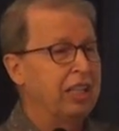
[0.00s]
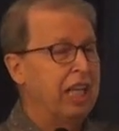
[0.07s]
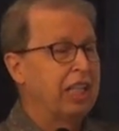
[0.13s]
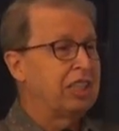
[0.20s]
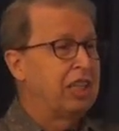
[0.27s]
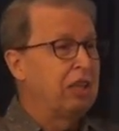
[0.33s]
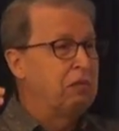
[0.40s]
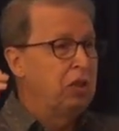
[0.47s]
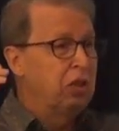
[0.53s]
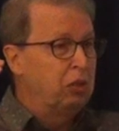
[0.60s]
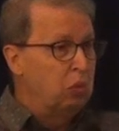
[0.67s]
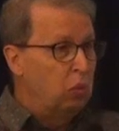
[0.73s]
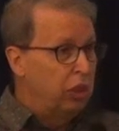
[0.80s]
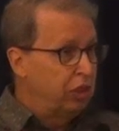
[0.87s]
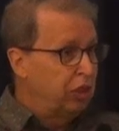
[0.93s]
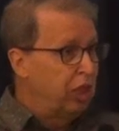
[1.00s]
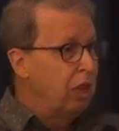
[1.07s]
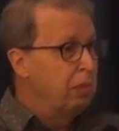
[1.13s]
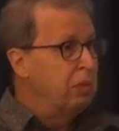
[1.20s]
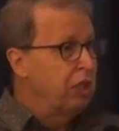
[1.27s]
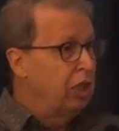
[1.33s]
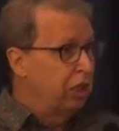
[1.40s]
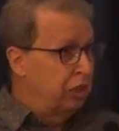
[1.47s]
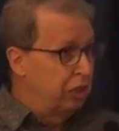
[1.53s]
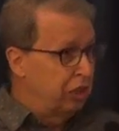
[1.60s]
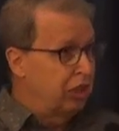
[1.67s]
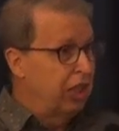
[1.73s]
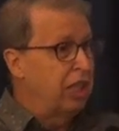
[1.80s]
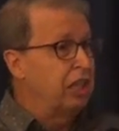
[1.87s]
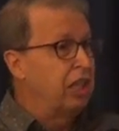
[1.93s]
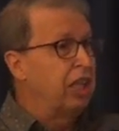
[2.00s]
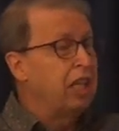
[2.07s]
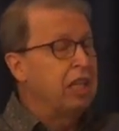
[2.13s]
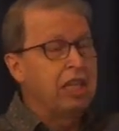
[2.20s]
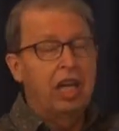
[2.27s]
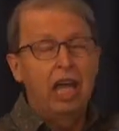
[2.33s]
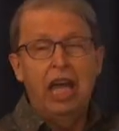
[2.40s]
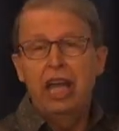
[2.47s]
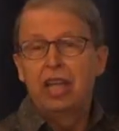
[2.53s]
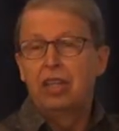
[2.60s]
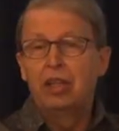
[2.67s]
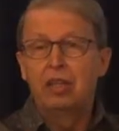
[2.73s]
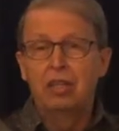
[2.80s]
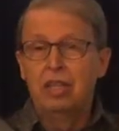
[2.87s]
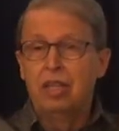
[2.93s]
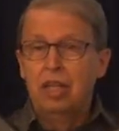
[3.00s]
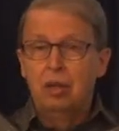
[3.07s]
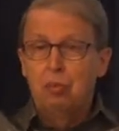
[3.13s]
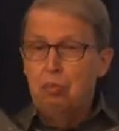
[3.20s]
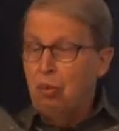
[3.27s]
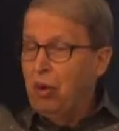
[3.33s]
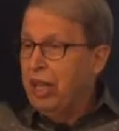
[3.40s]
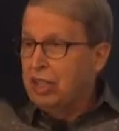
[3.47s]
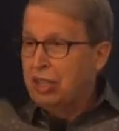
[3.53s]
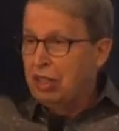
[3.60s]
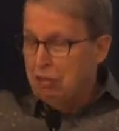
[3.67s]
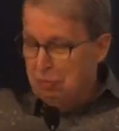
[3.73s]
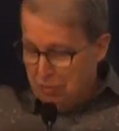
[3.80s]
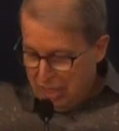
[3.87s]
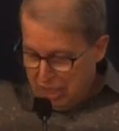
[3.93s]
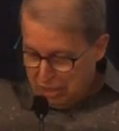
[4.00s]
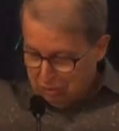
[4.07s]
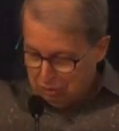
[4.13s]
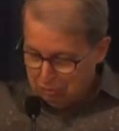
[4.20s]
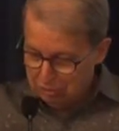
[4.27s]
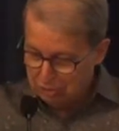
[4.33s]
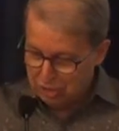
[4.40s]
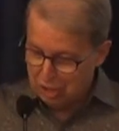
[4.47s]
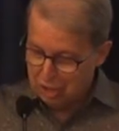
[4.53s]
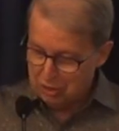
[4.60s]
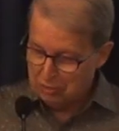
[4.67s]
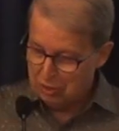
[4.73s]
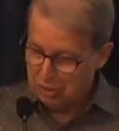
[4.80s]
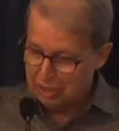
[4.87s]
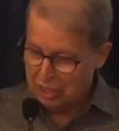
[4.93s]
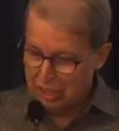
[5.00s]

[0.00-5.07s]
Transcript: He has given wisdom and understanding and uh, breadth of mind to Solomon.